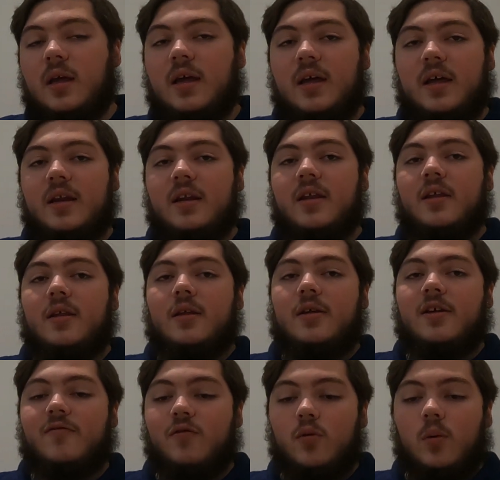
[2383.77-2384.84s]
and
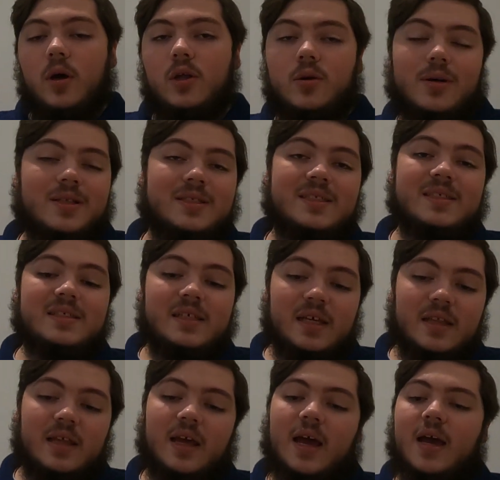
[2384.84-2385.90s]
if you want, you can
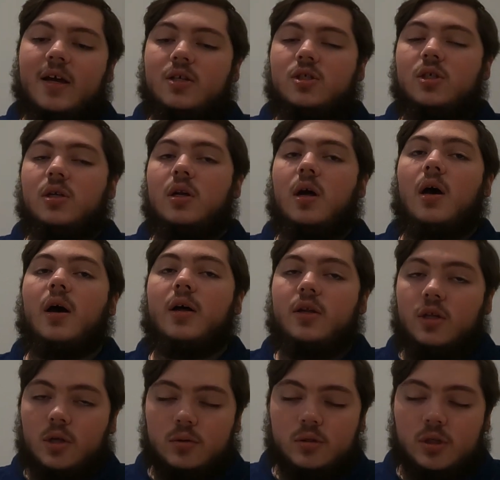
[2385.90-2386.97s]
see the action
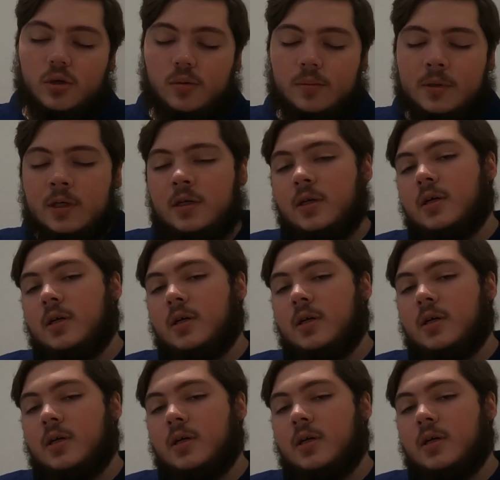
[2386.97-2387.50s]
on YouTube.